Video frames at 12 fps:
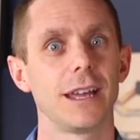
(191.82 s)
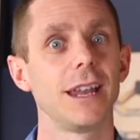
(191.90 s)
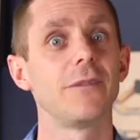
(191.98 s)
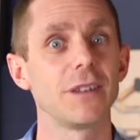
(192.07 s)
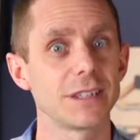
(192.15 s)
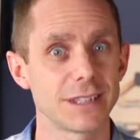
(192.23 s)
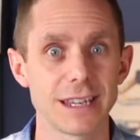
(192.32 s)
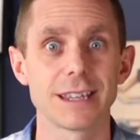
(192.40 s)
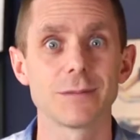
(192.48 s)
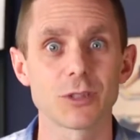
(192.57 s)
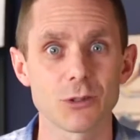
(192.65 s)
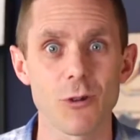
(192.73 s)
And if you see
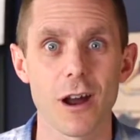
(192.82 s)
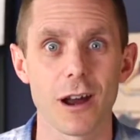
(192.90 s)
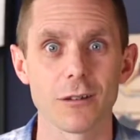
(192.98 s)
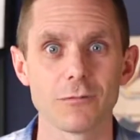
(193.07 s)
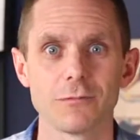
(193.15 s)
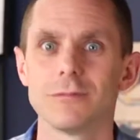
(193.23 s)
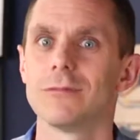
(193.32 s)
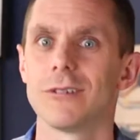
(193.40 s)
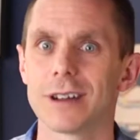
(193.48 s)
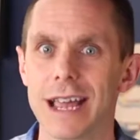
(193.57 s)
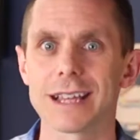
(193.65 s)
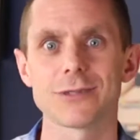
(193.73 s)
them squirm,
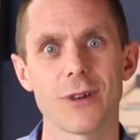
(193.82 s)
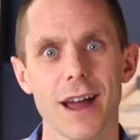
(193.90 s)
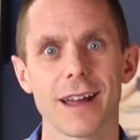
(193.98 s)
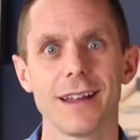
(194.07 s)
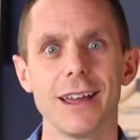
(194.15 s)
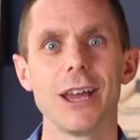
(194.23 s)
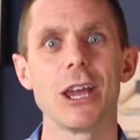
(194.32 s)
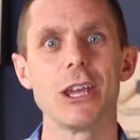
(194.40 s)
well, guess what?